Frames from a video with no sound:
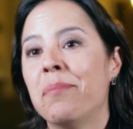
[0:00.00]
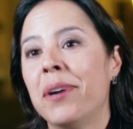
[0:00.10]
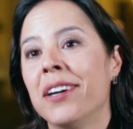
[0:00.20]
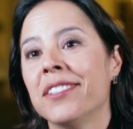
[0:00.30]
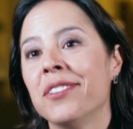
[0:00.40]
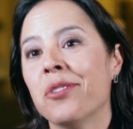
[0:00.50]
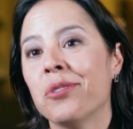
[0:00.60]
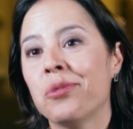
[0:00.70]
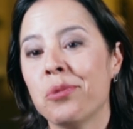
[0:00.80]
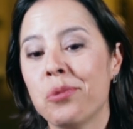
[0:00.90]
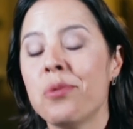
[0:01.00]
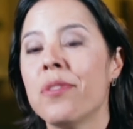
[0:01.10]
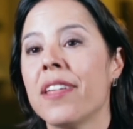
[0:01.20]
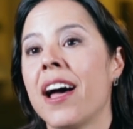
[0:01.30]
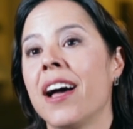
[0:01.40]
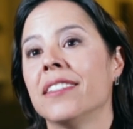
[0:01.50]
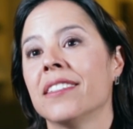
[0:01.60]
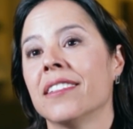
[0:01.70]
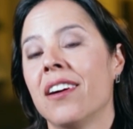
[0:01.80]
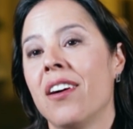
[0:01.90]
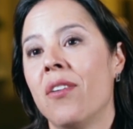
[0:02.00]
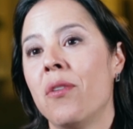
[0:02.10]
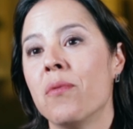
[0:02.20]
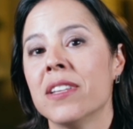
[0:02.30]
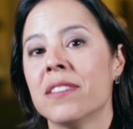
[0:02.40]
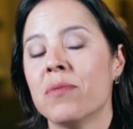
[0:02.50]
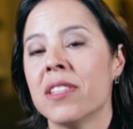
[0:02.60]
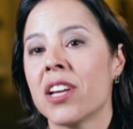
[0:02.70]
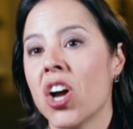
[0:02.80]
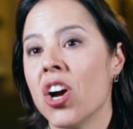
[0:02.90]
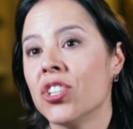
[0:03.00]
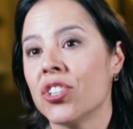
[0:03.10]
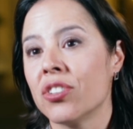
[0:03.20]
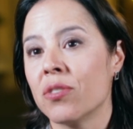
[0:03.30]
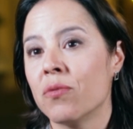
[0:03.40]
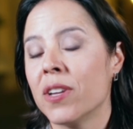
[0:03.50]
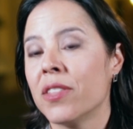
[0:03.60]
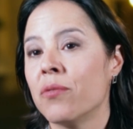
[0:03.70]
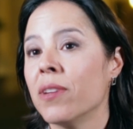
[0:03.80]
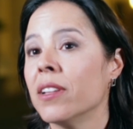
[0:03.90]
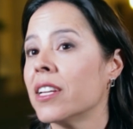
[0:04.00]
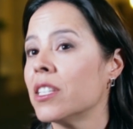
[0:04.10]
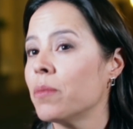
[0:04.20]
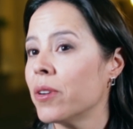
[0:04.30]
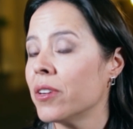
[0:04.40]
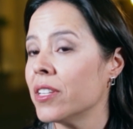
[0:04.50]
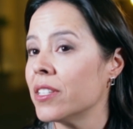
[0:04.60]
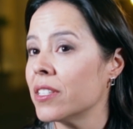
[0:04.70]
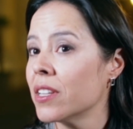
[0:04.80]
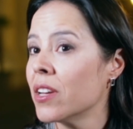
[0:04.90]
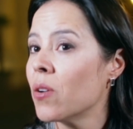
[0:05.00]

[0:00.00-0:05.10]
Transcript: But, you know, to do that, always with the conscious of what the real experience